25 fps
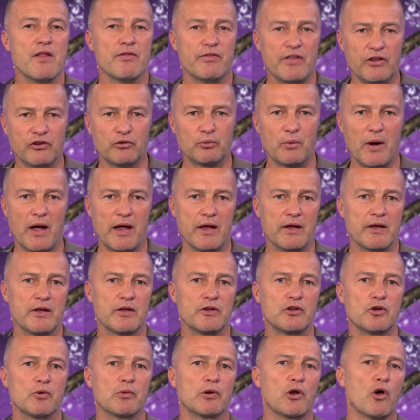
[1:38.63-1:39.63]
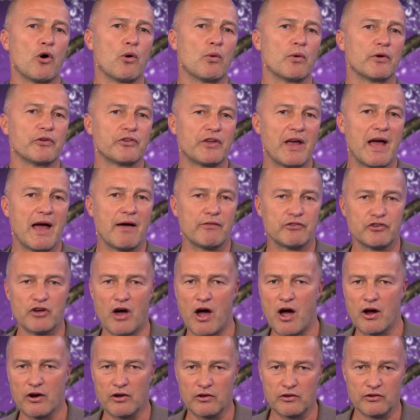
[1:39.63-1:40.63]
This way, you will always have
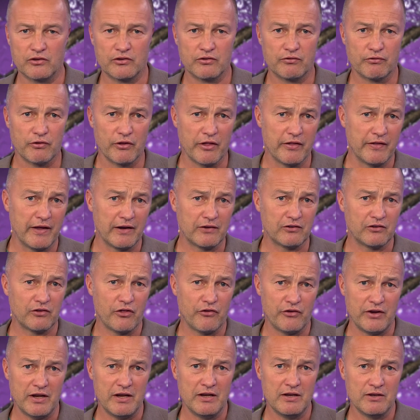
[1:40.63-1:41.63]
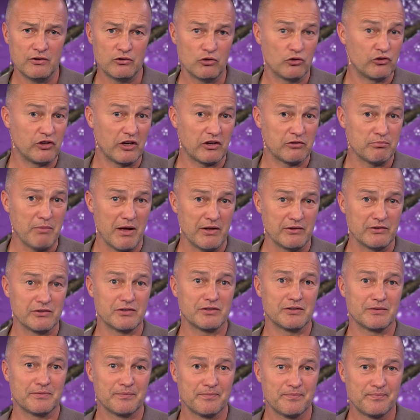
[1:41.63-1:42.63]
targets for the next 3 to 6
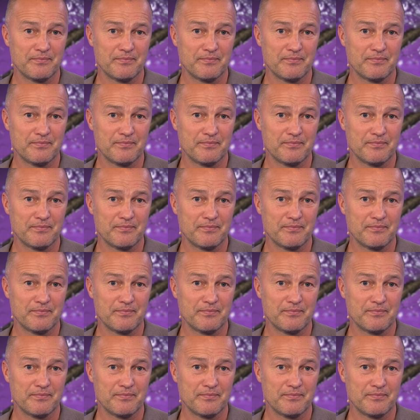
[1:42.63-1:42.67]
months.